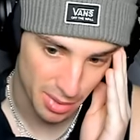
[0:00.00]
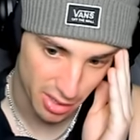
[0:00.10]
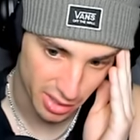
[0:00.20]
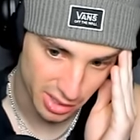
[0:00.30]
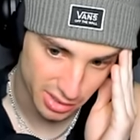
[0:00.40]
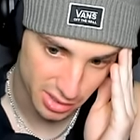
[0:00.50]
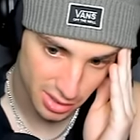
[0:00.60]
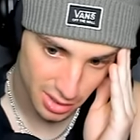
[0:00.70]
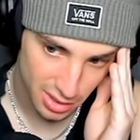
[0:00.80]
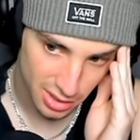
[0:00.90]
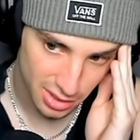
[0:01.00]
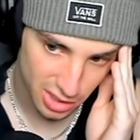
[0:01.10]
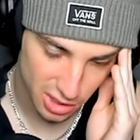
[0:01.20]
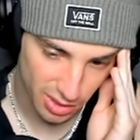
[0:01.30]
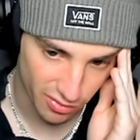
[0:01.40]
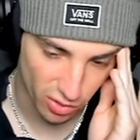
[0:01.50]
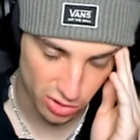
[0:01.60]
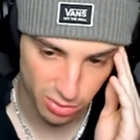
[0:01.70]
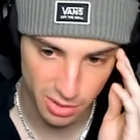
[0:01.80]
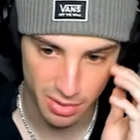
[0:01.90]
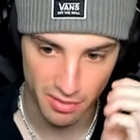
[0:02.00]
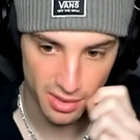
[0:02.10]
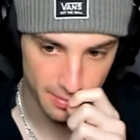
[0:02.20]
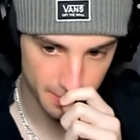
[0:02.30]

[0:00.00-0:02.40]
Iron Hands. Just so I can Volt Switch Pivot.